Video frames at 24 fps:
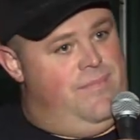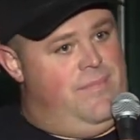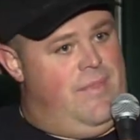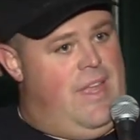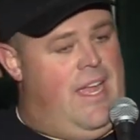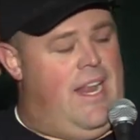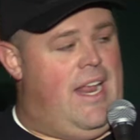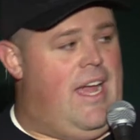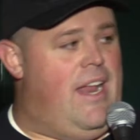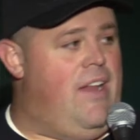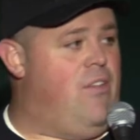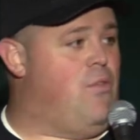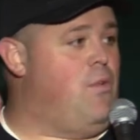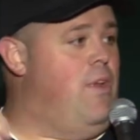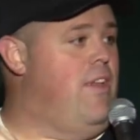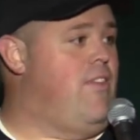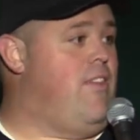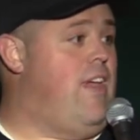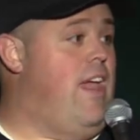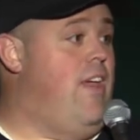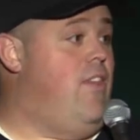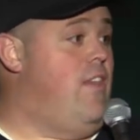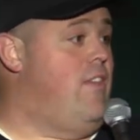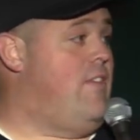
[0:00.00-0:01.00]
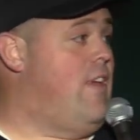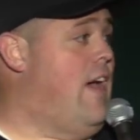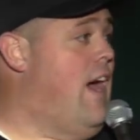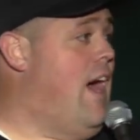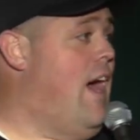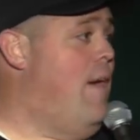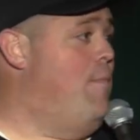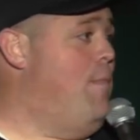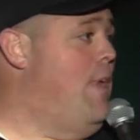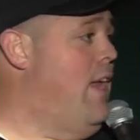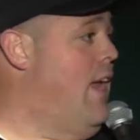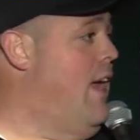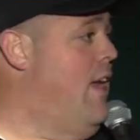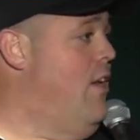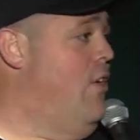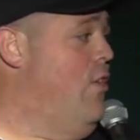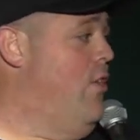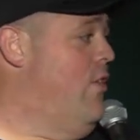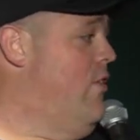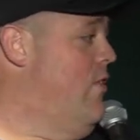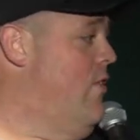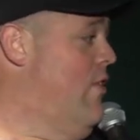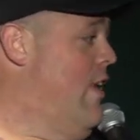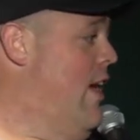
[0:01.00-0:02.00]
and I just want to say at the top, and I know
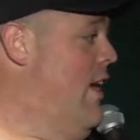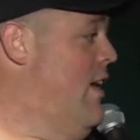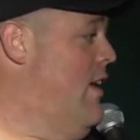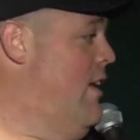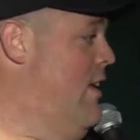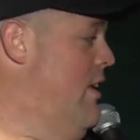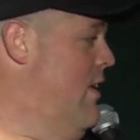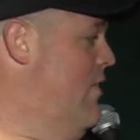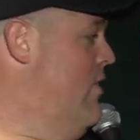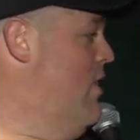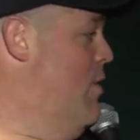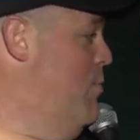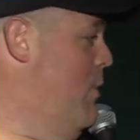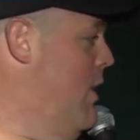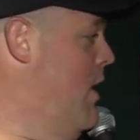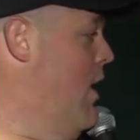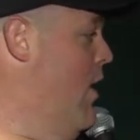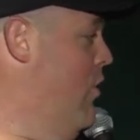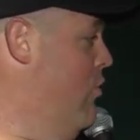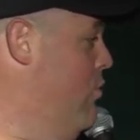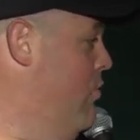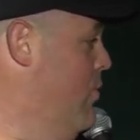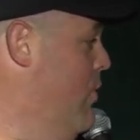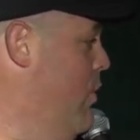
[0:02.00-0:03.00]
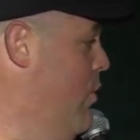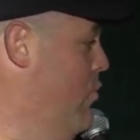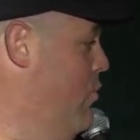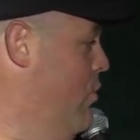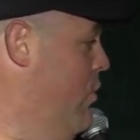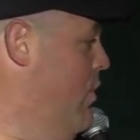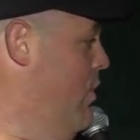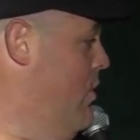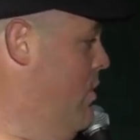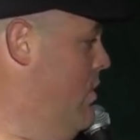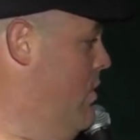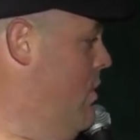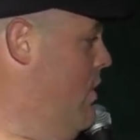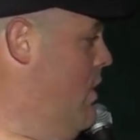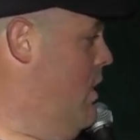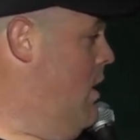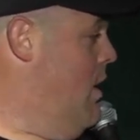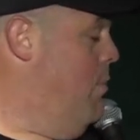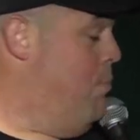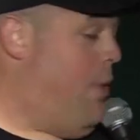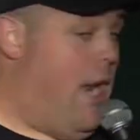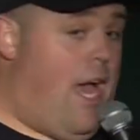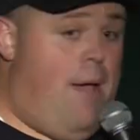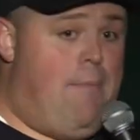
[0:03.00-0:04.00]
this is like, it's going to be controversial,
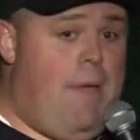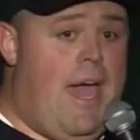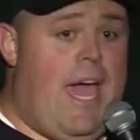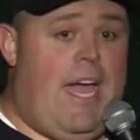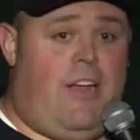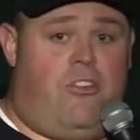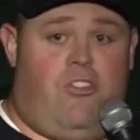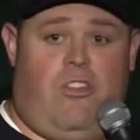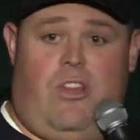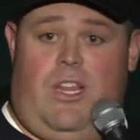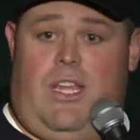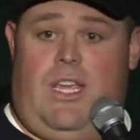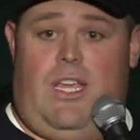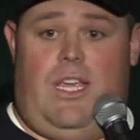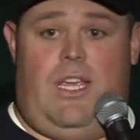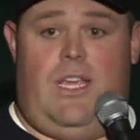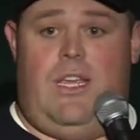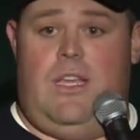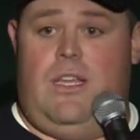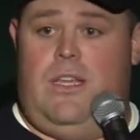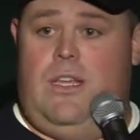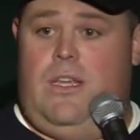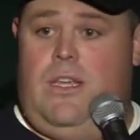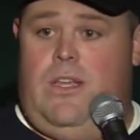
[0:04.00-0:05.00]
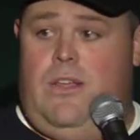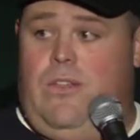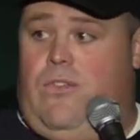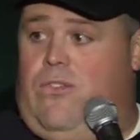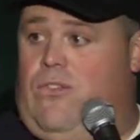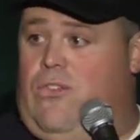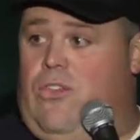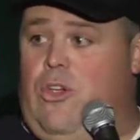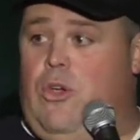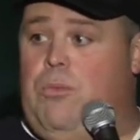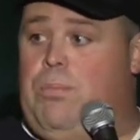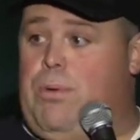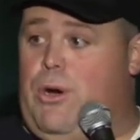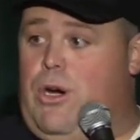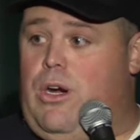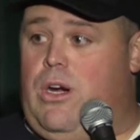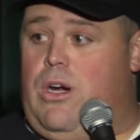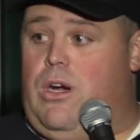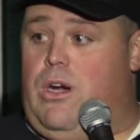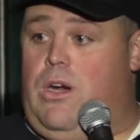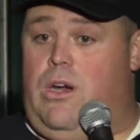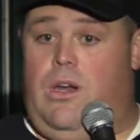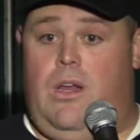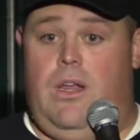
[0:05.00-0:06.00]
but I'm actually
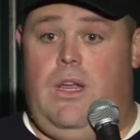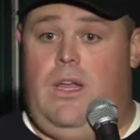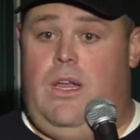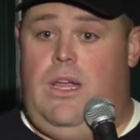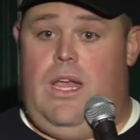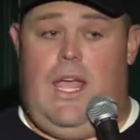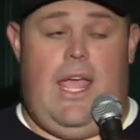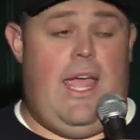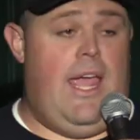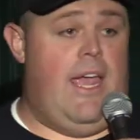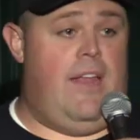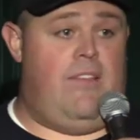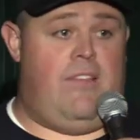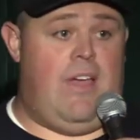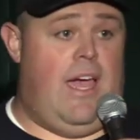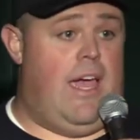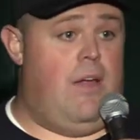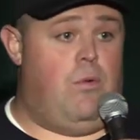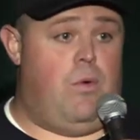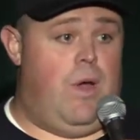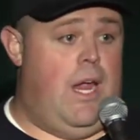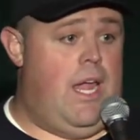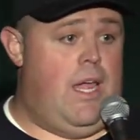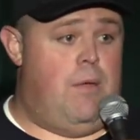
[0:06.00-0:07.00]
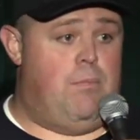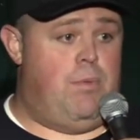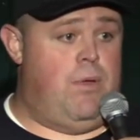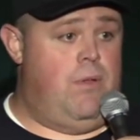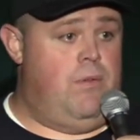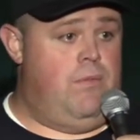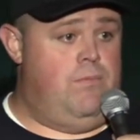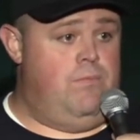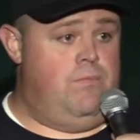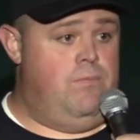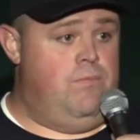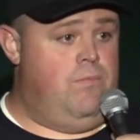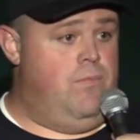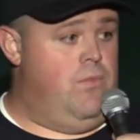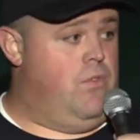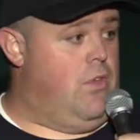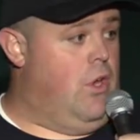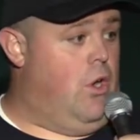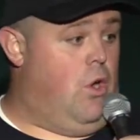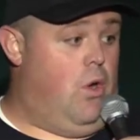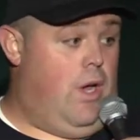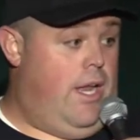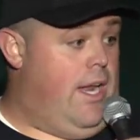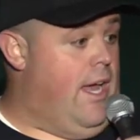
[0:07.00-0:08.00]
super anti rape.
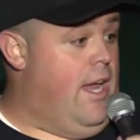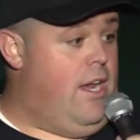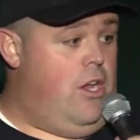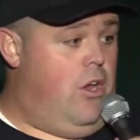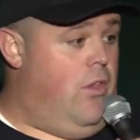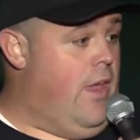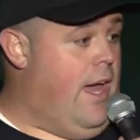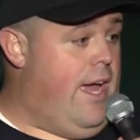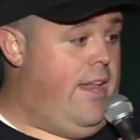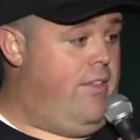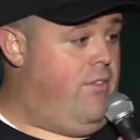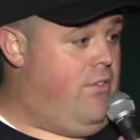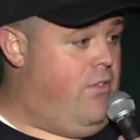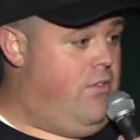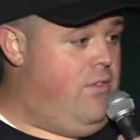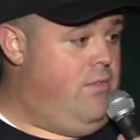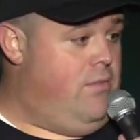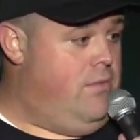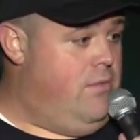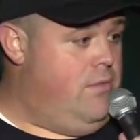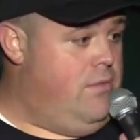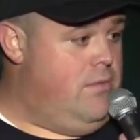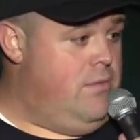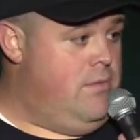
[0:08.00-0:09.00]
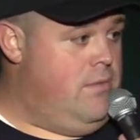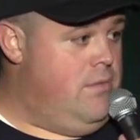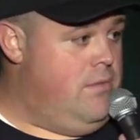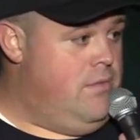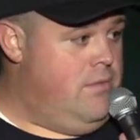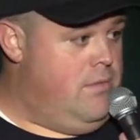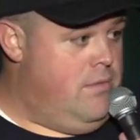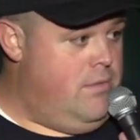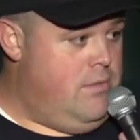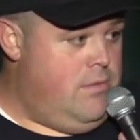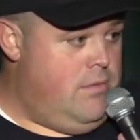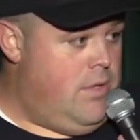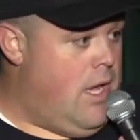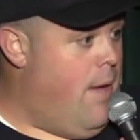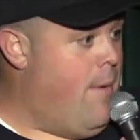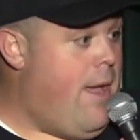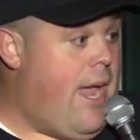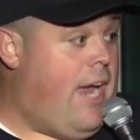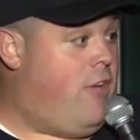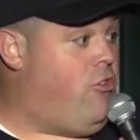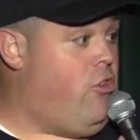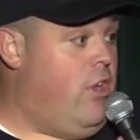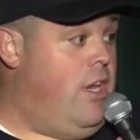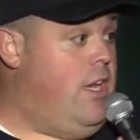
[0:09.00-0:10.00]
So, and I know that's, I'm
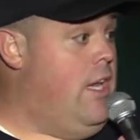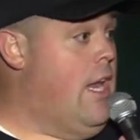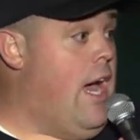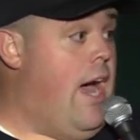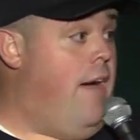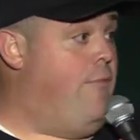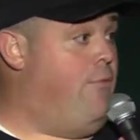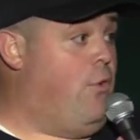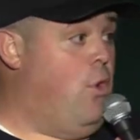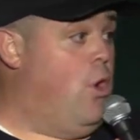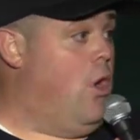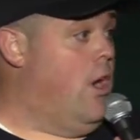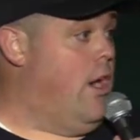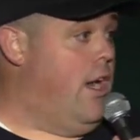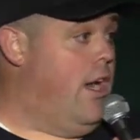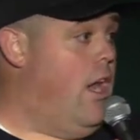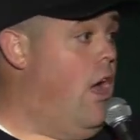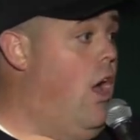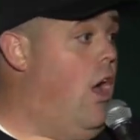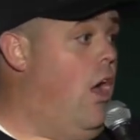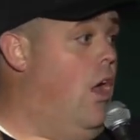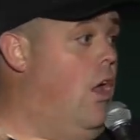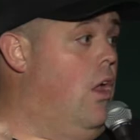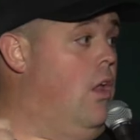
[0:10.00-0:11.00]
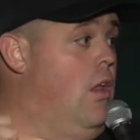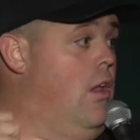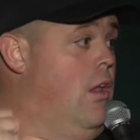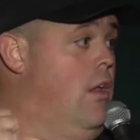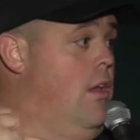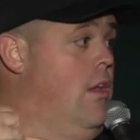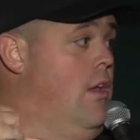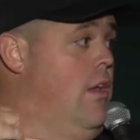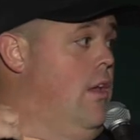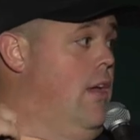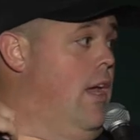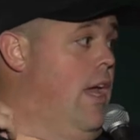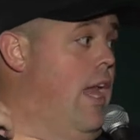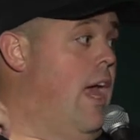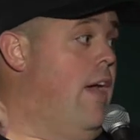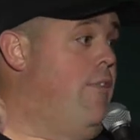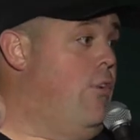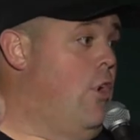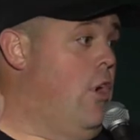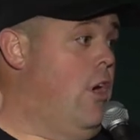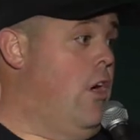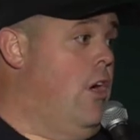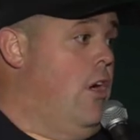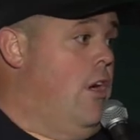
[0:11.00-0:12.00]
actually not for it at all. And I've
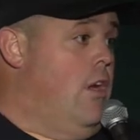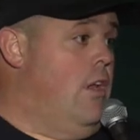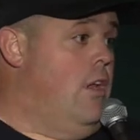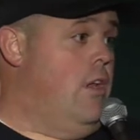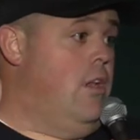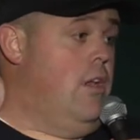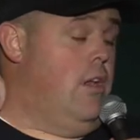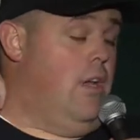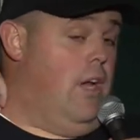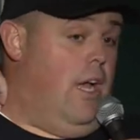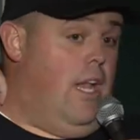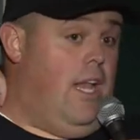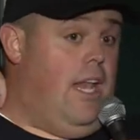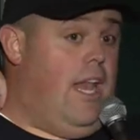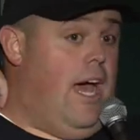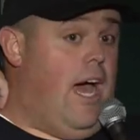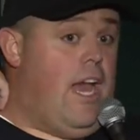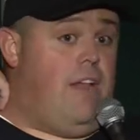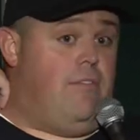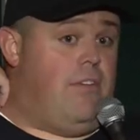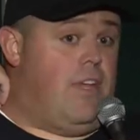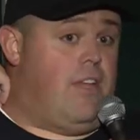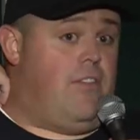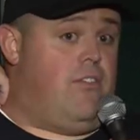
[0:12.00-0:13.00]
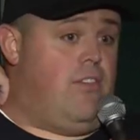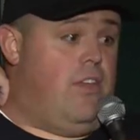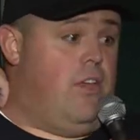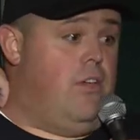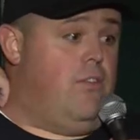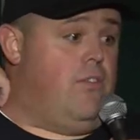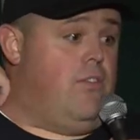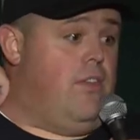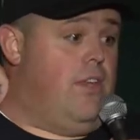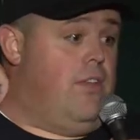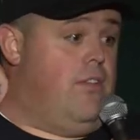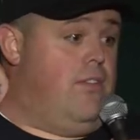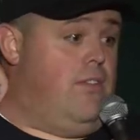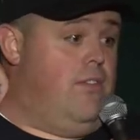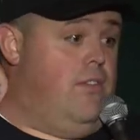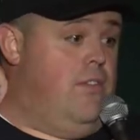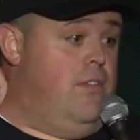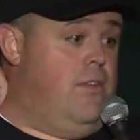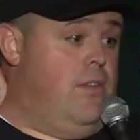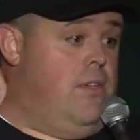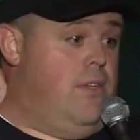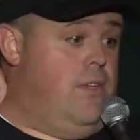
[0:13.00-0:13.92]
heard a lot of excuses.